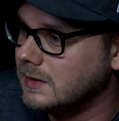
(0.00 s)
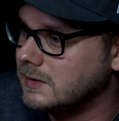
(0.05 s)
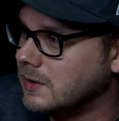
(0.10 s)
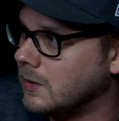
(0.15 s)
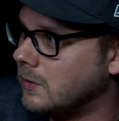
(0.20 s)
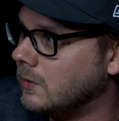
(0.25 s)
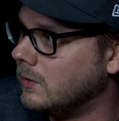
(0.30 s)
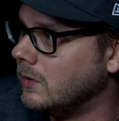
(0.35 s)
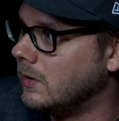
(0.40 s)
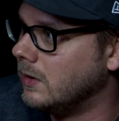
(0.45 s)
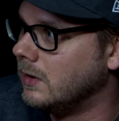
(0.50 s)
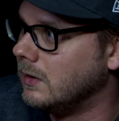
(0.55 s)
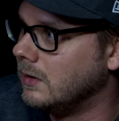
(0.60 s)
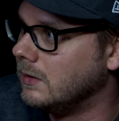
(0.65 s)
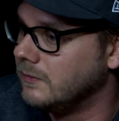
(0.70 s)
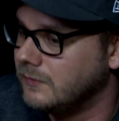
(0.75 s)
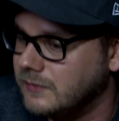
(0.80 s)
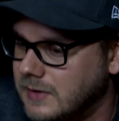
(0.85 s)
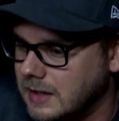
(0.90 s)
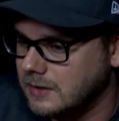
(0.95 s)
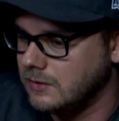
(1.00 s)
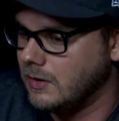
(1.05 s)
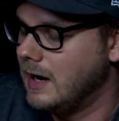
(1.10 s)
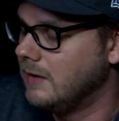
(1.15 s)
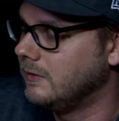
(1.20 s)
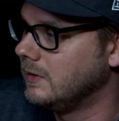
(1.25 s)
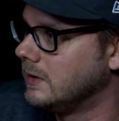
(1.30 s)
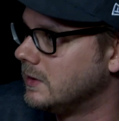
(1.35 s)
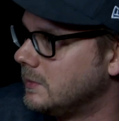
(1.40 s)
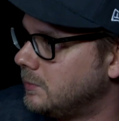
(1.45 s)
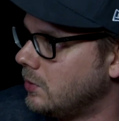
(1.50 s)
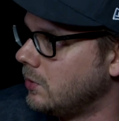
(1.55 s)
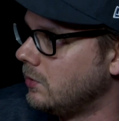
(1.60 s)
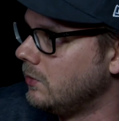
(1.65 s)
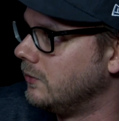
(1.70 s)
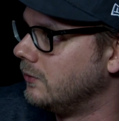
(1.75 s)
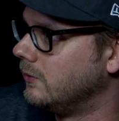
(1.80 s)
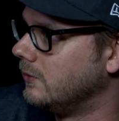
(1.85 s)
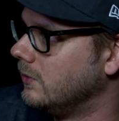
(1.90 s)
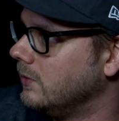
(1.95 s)
So there you have it. It's
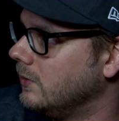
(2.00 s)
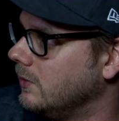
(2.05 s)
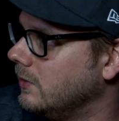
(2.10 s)
proof.